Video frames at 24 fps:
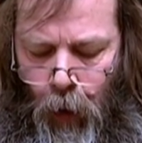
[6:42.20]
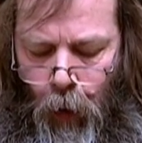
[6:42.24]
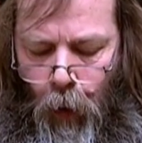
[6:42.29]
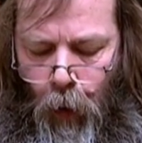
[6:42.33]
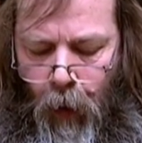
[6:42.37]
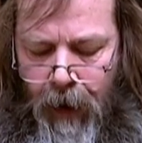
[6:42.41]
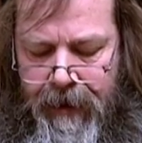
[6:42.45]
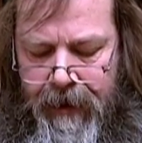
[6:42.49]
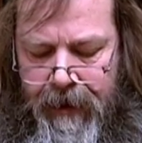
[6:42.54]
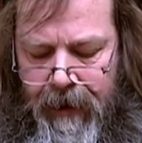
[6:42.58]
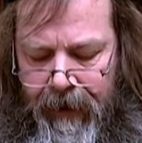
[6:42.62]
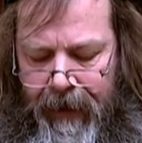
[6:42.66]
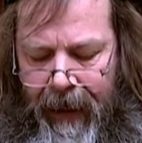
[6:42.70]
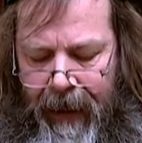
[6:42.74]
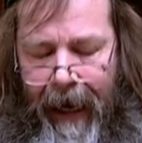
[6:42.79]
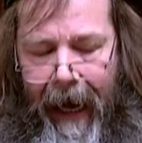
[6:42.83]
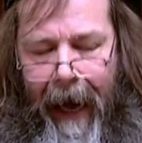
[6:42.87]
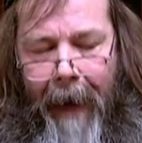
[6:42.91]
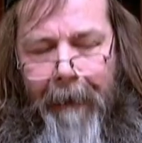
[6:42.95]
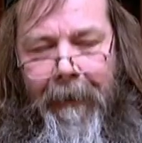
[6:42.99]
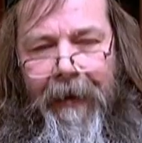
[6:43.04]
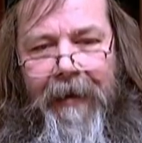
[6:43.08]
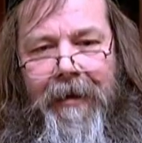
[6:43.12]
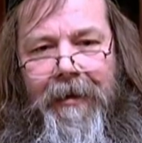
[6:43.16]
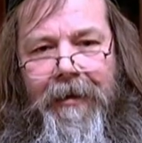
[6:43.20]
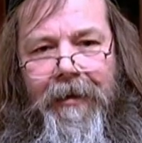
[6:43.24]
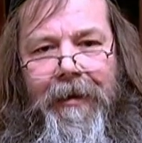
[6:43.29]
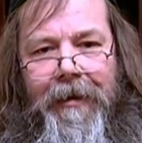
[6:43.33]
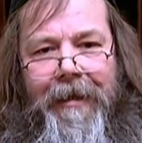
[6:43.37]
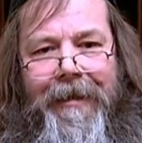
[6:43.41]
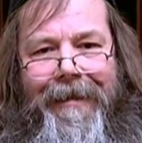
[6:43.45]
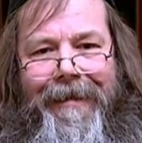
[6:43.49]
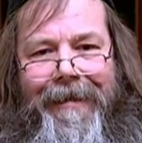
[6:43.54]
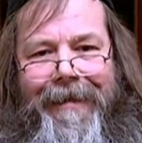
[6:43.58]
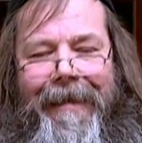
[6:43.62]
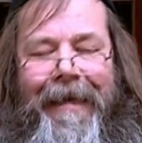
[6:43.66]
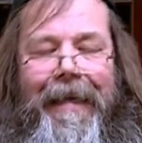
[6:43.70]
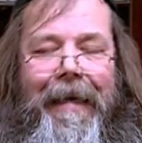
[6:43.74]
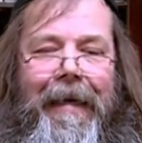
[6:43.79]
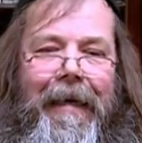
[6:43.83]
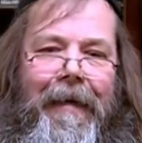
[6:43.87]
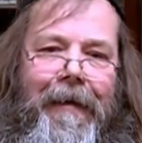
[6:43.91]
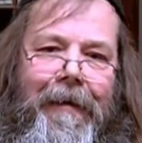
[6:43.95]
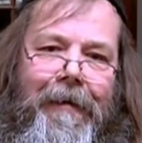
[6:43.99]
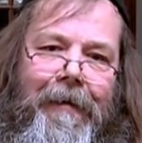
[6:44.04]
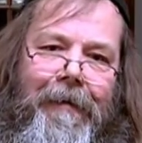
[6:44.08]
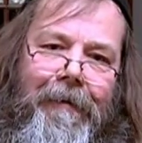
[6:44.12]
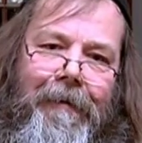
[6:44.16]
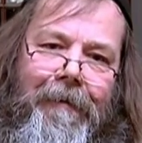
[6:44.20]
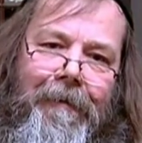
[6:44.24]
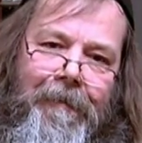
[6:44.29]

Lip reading: What's going to happen to the seed?